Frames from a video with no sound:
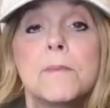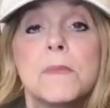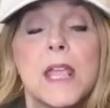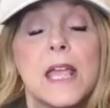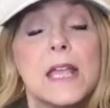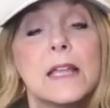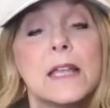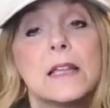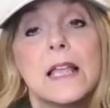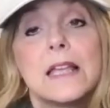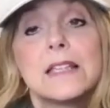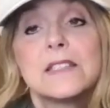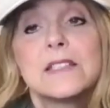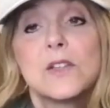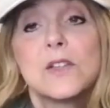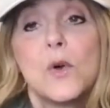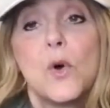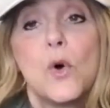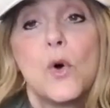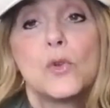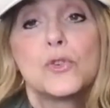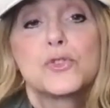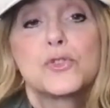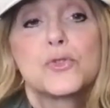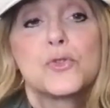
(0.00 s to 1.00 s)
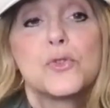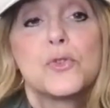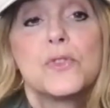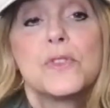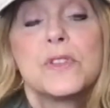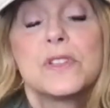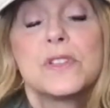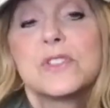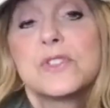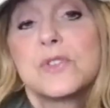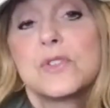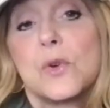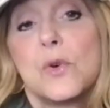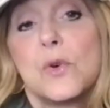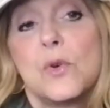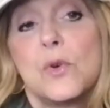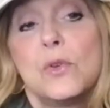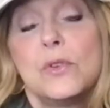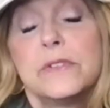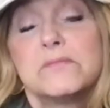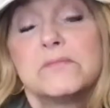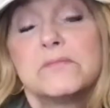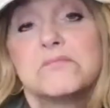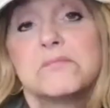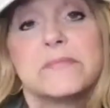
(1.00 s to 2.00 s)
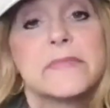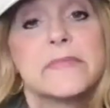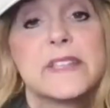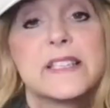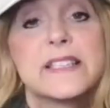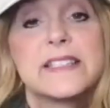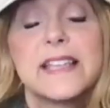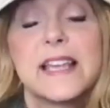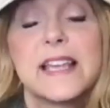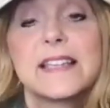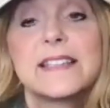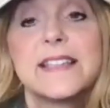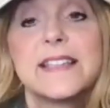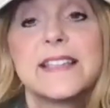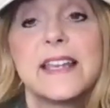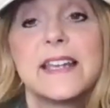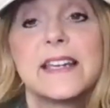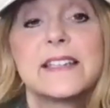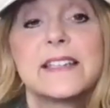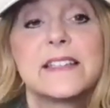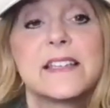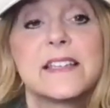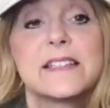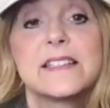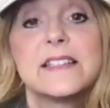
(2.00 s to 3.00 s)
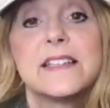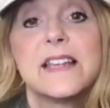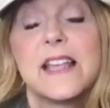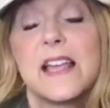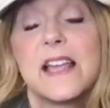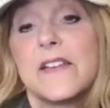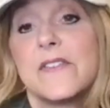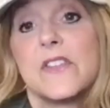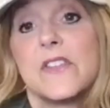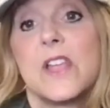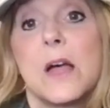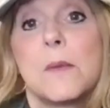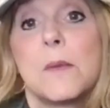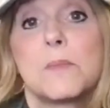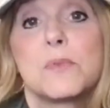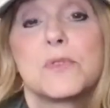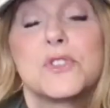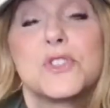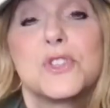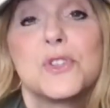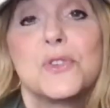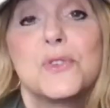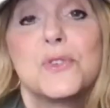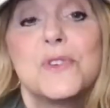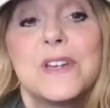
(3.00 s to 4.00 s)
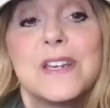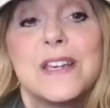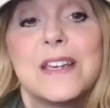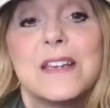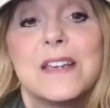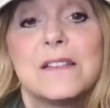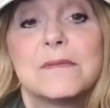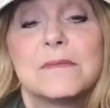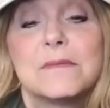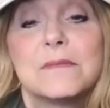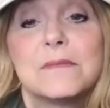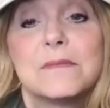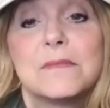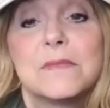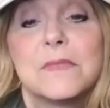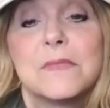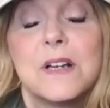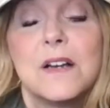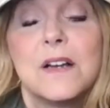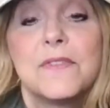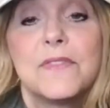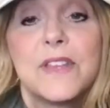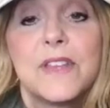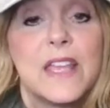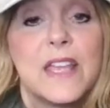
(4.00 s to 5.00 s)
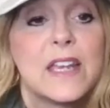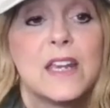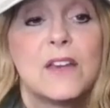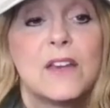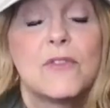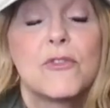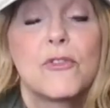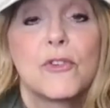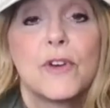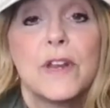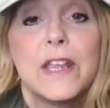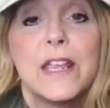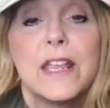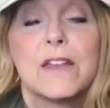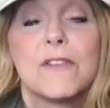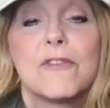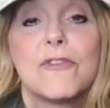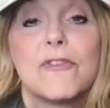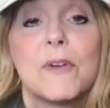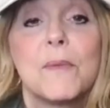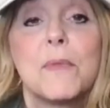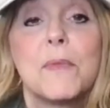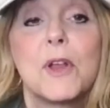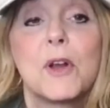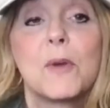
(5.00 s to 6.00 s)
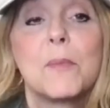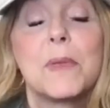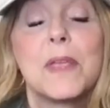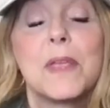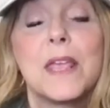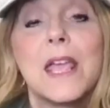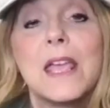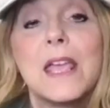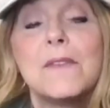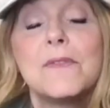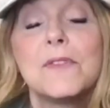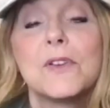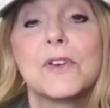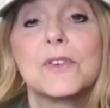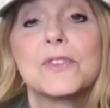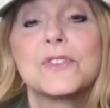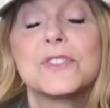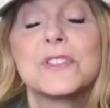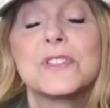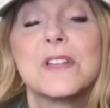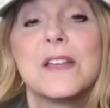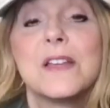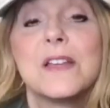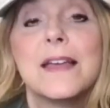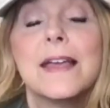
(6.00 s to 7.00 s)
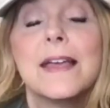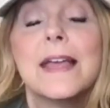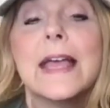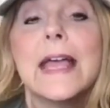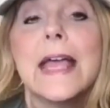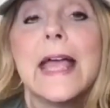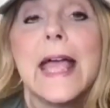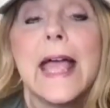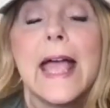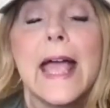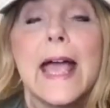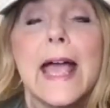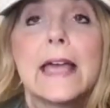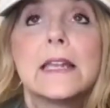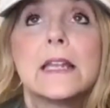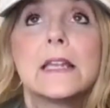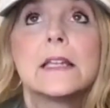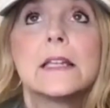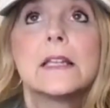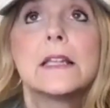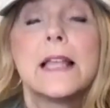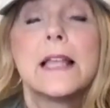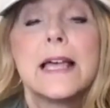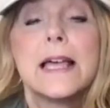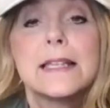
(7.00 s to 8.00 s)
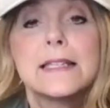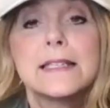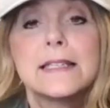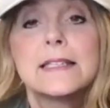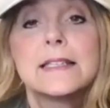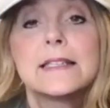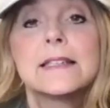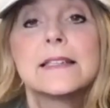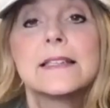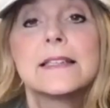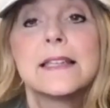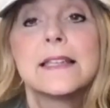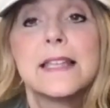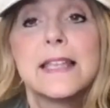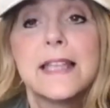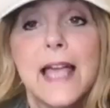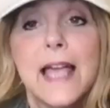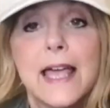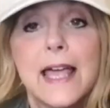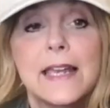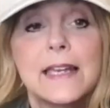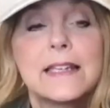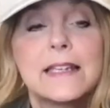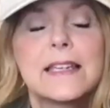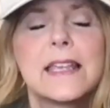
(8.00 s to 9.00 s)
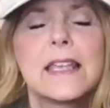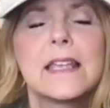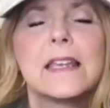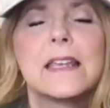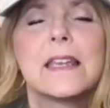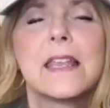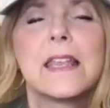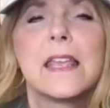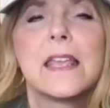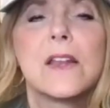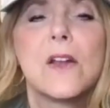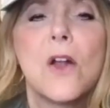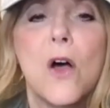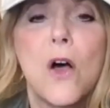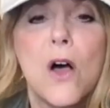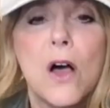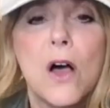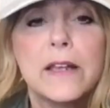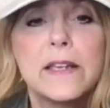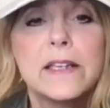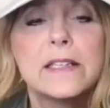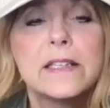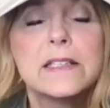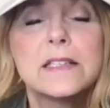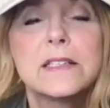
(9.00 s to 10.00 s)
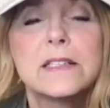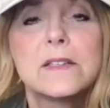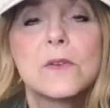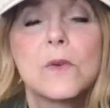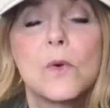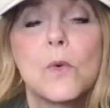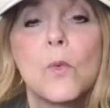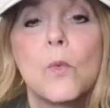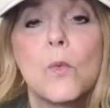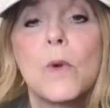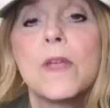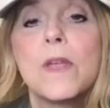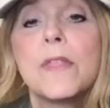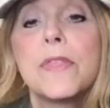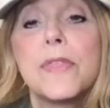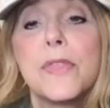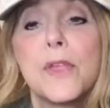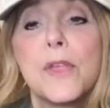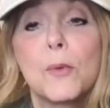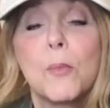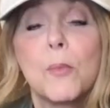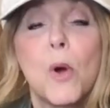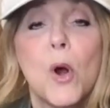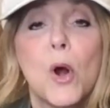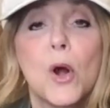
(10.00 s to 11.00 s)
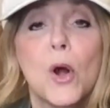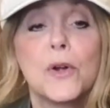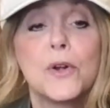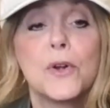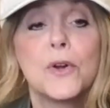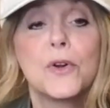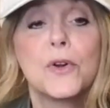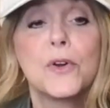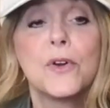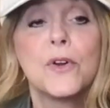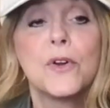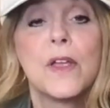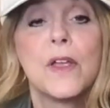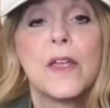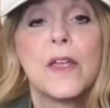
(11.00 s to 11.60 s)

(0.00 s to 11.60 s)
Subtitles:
Unless the whole truth is told, the sex addict doesn't have the opportunity of getting free from their behaviors. And unless the addict can get honest with their partner,